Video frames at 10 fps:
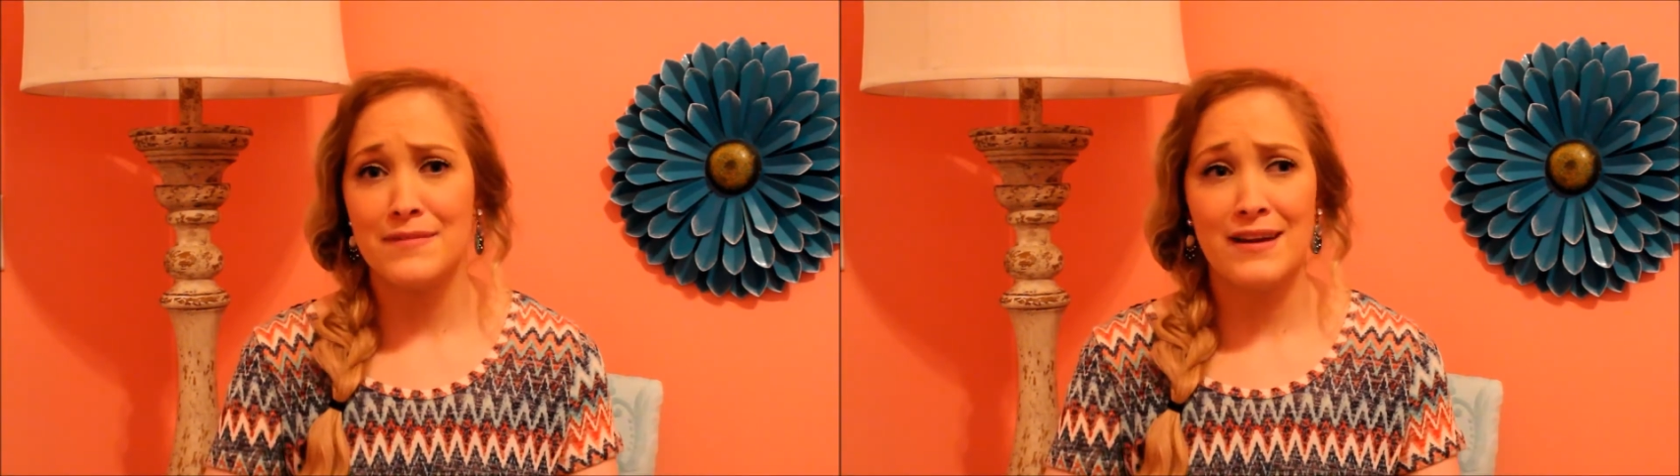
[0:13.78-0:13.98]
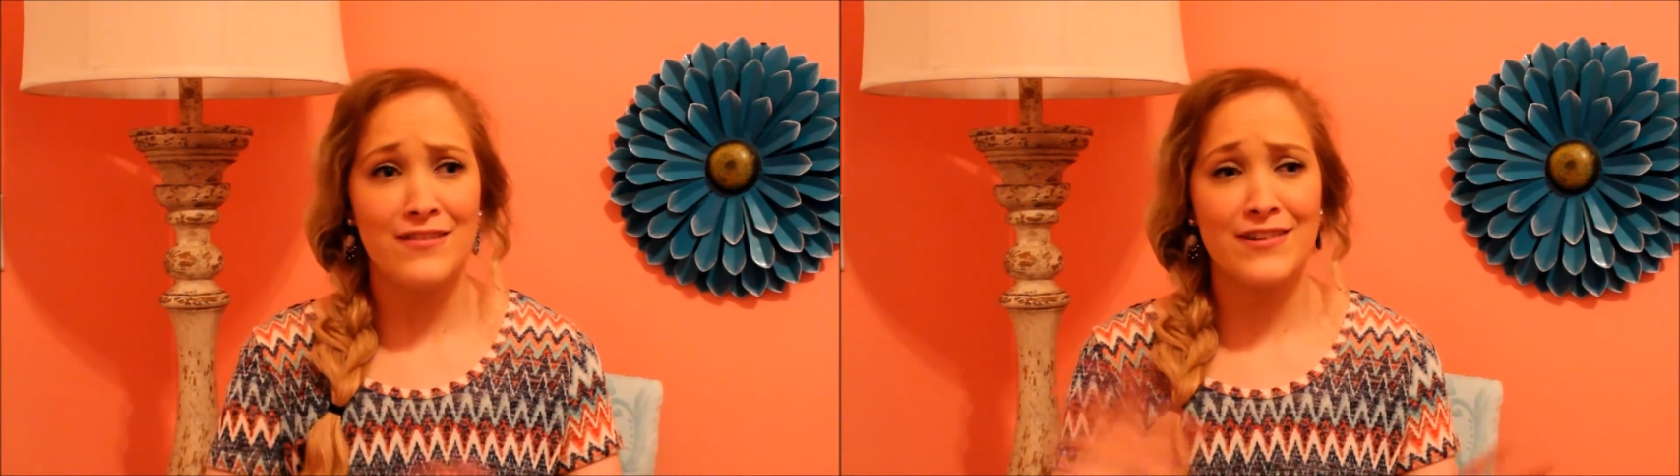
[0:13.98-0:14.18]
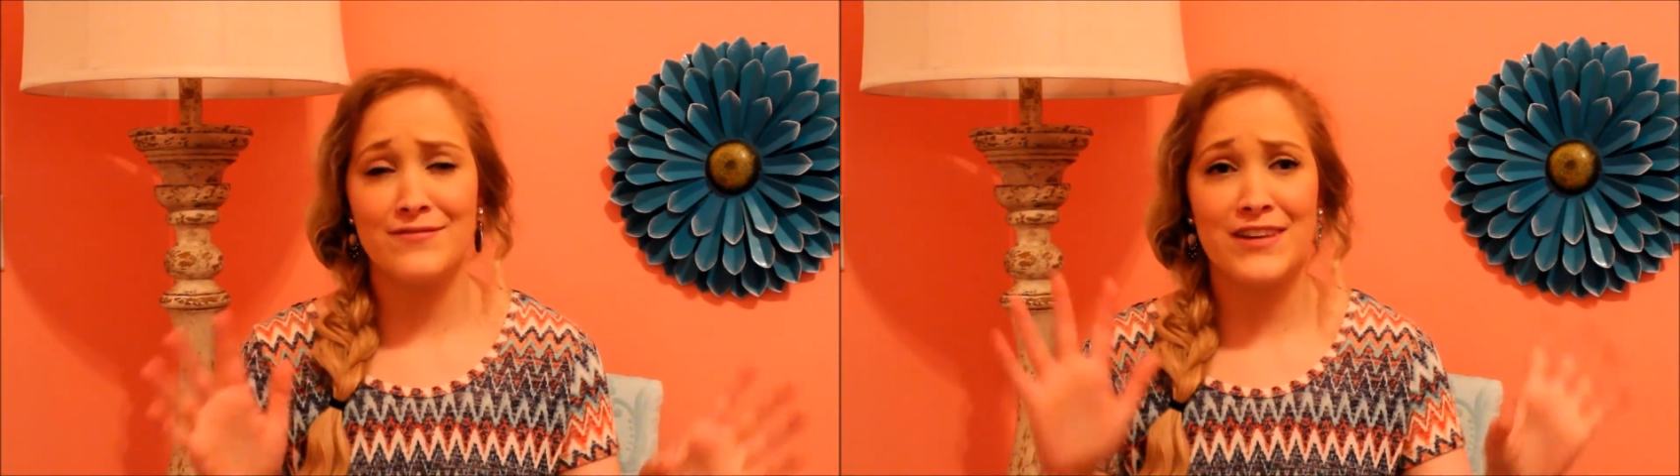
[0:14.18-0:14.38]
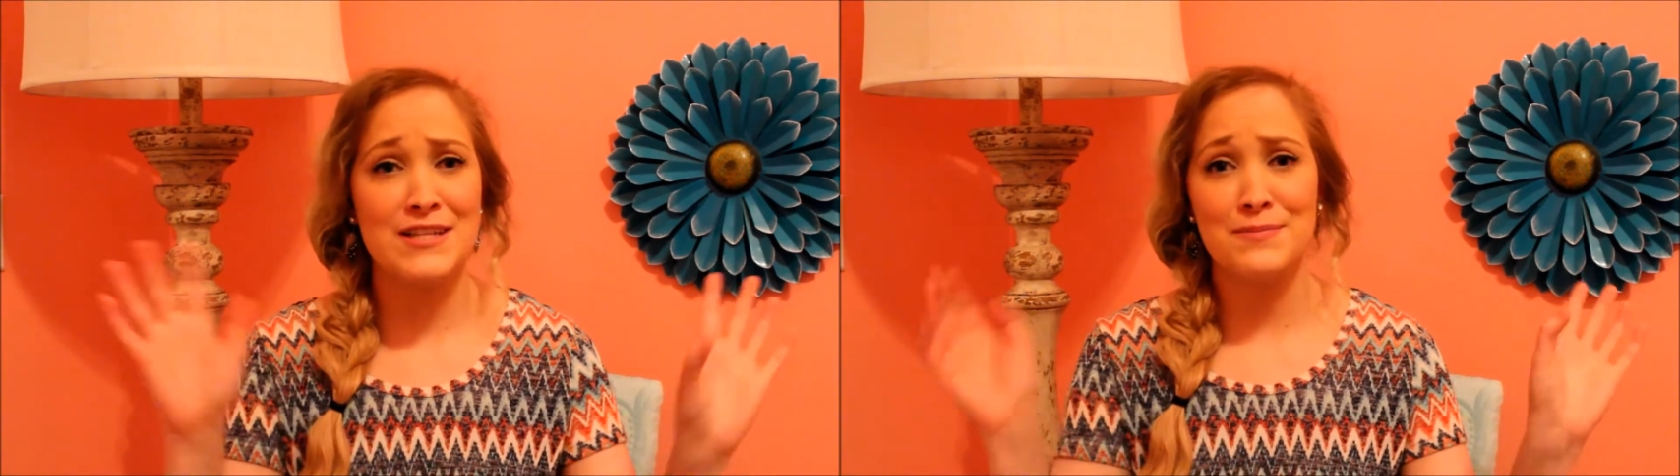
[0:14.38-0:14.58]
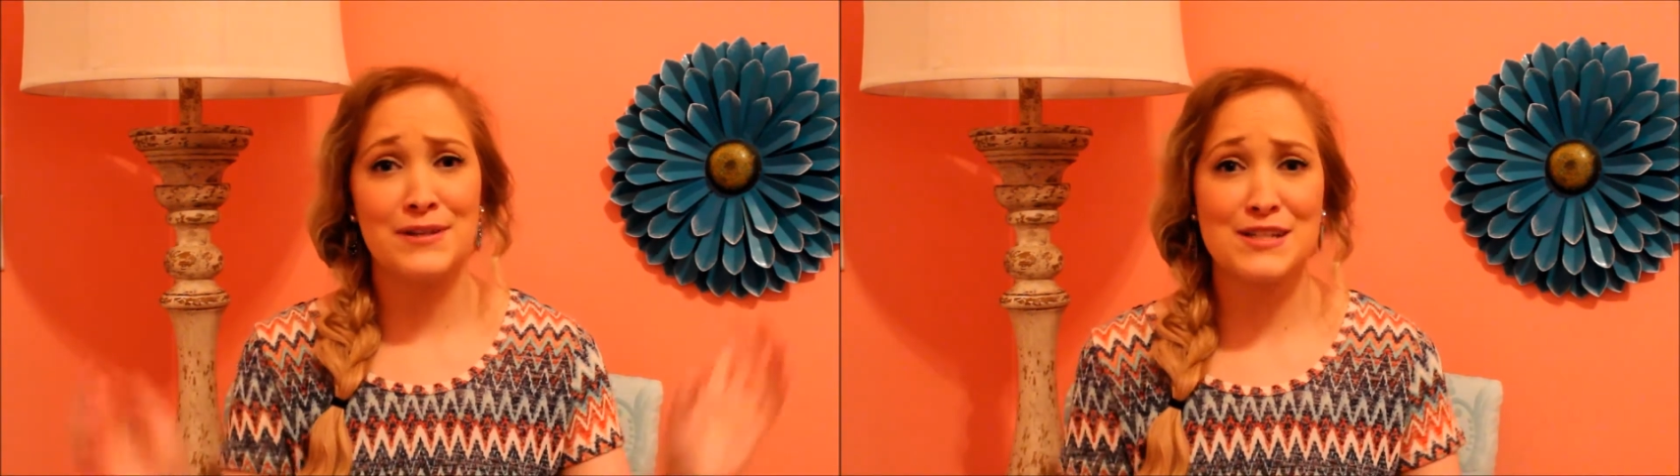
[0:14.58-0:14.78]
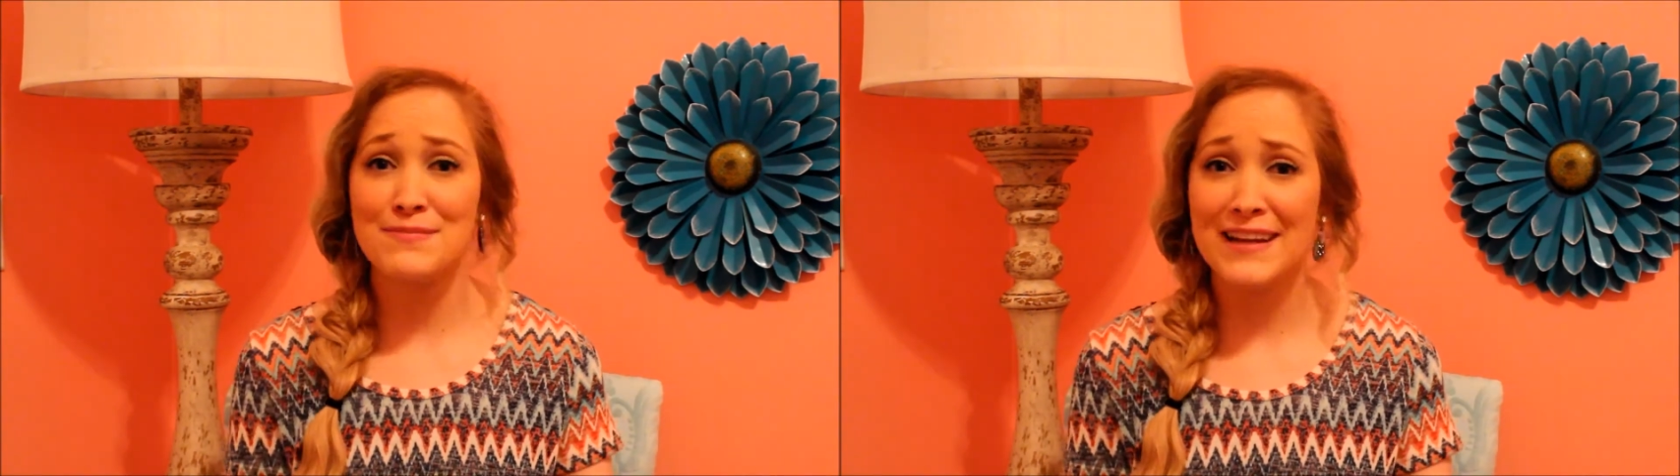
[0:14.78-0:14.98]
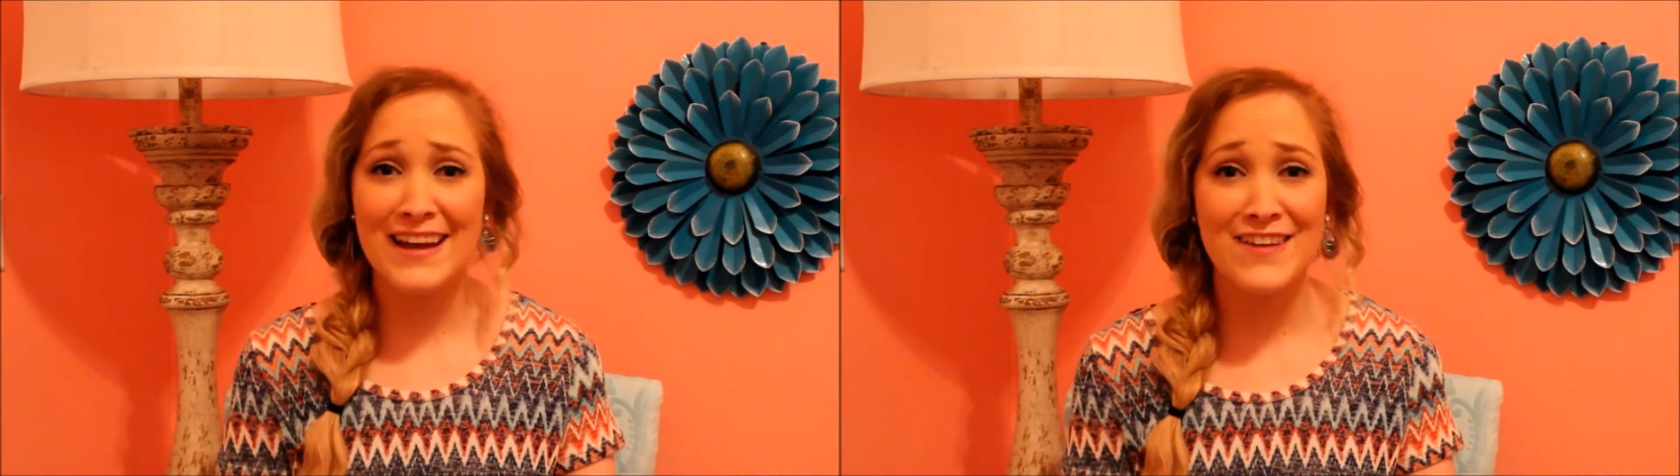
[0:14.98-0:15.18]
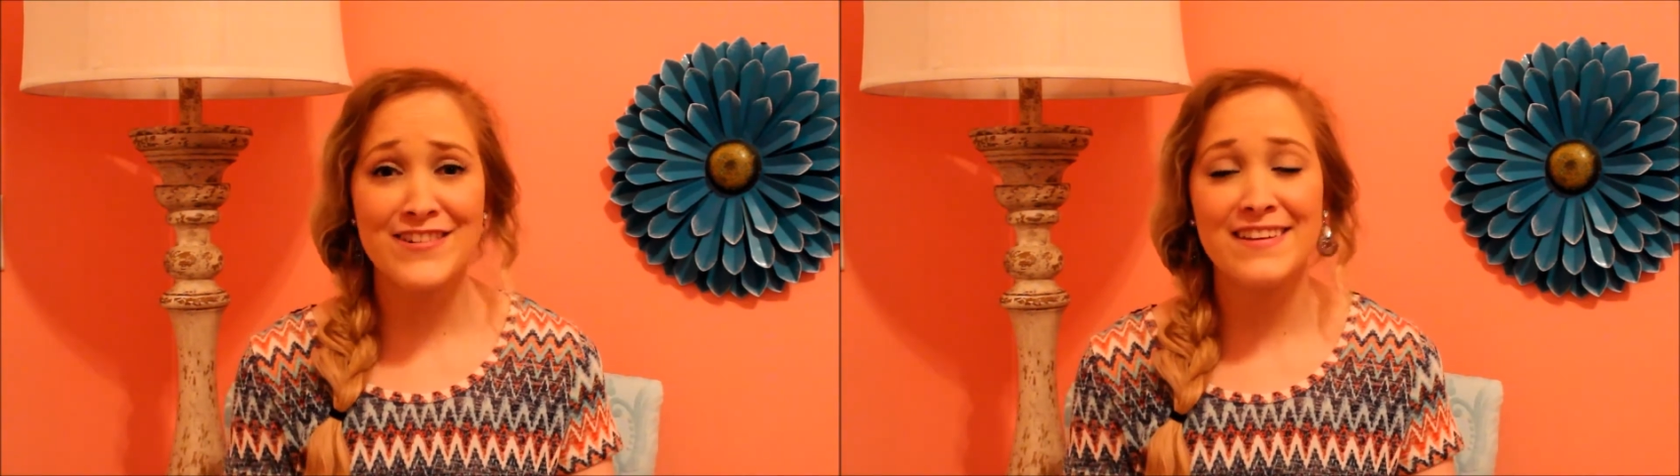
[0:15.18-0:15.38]
Facebooked me,
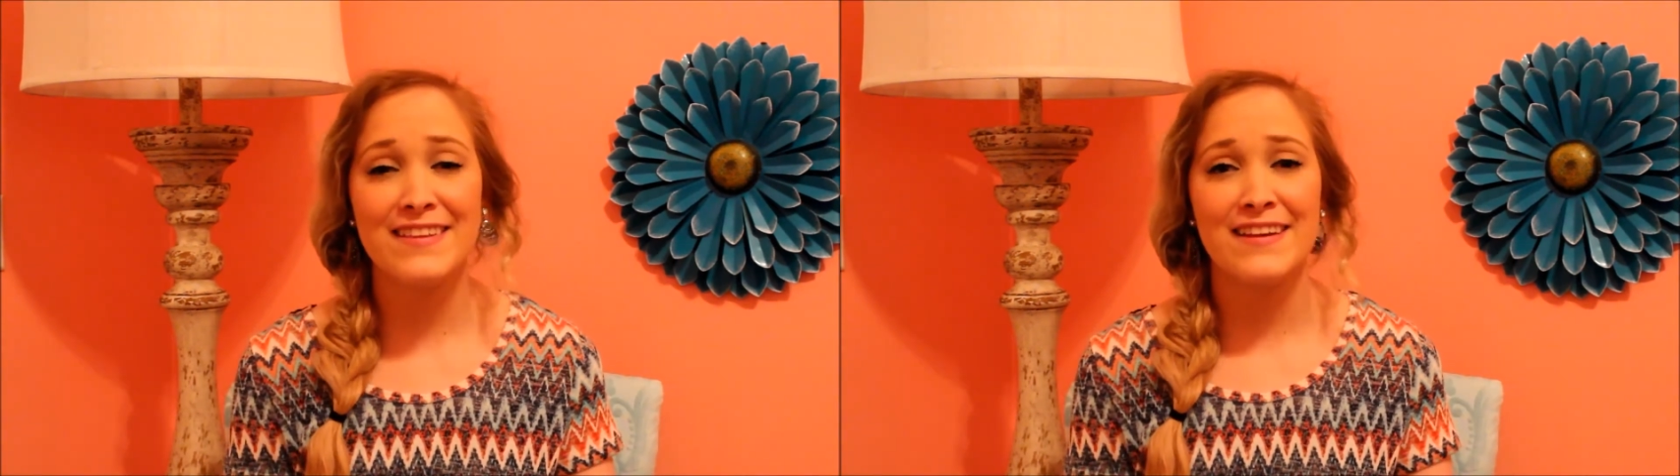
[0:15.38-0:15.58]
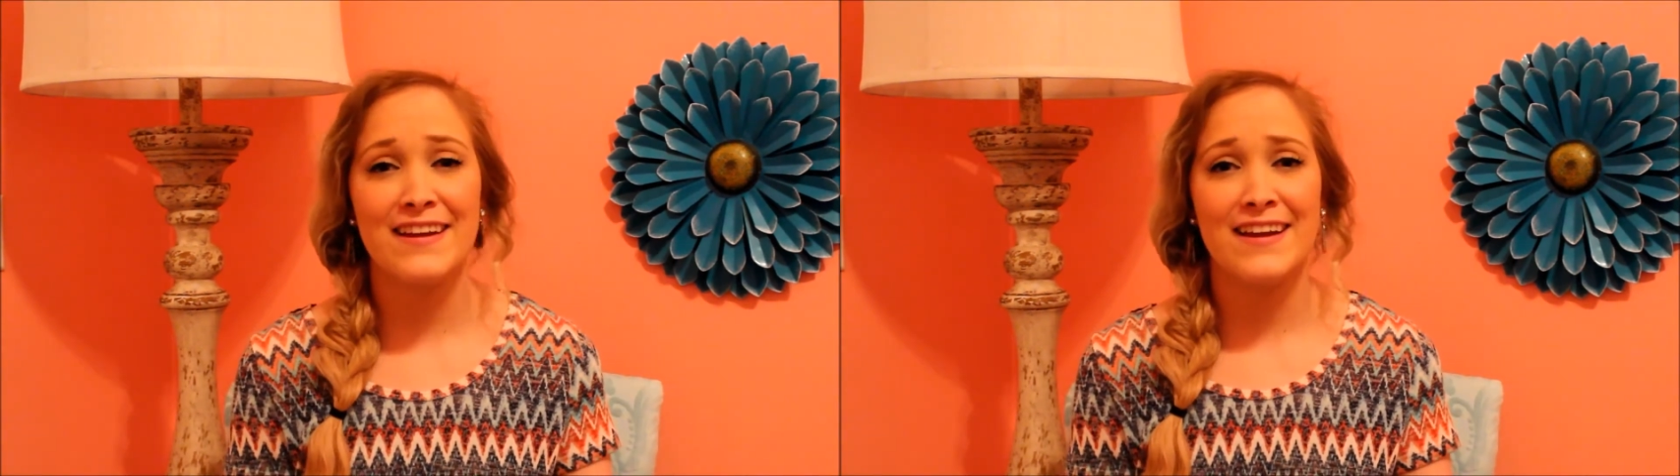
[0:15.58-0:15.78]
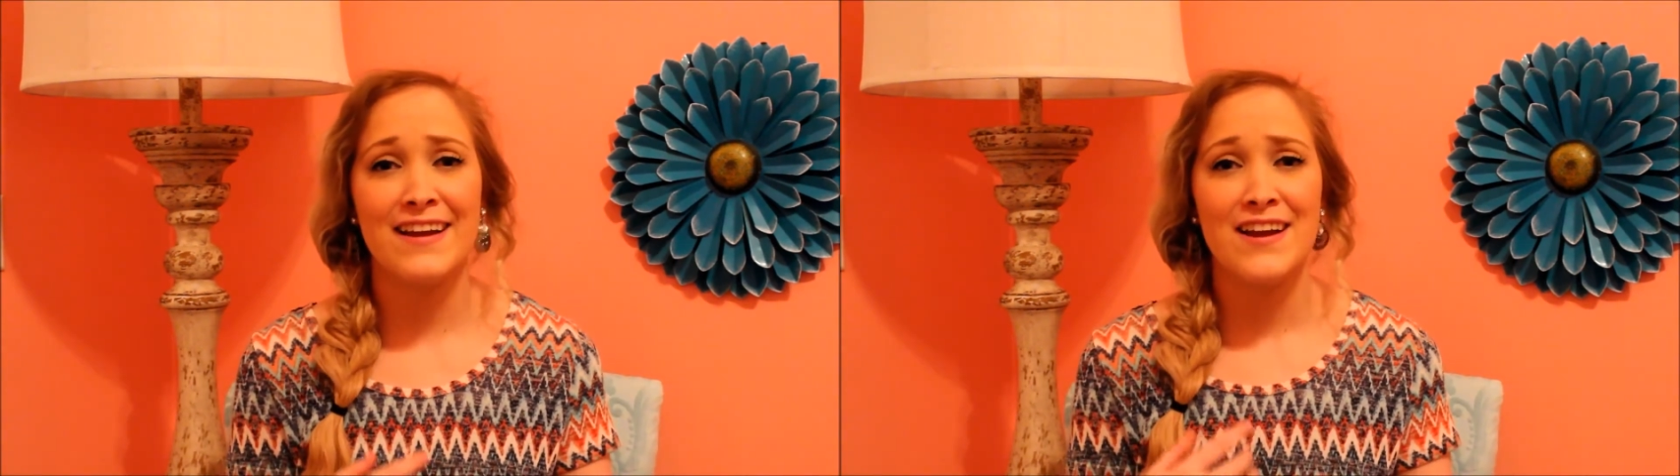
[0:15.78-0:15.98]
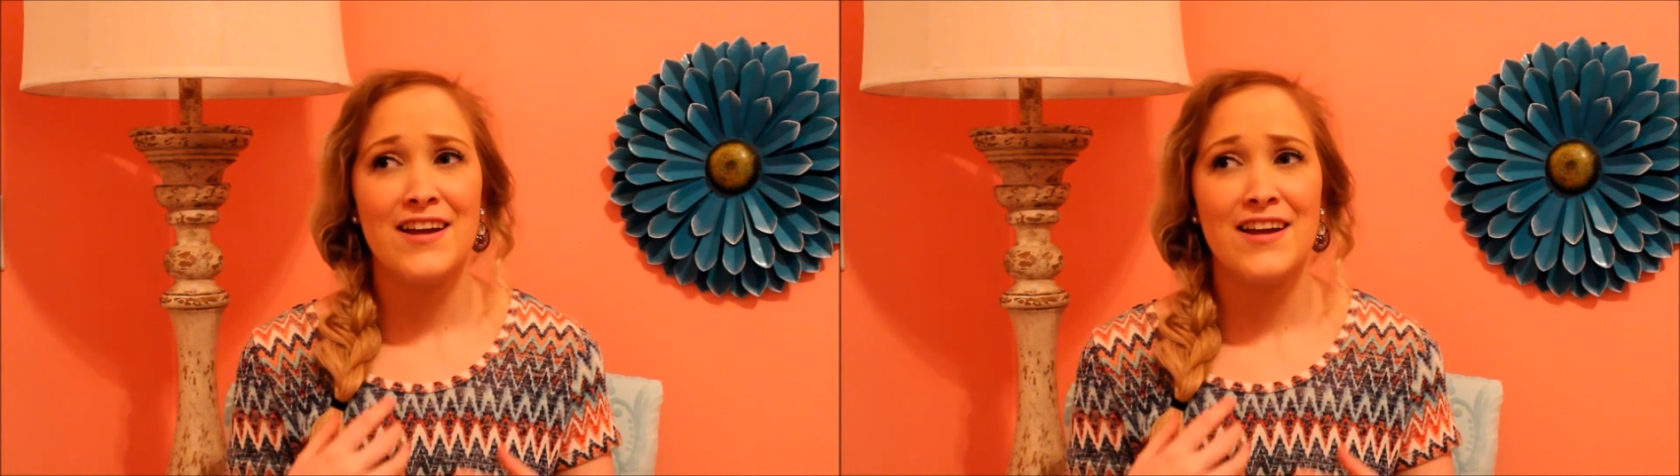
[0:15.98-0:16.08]
everything,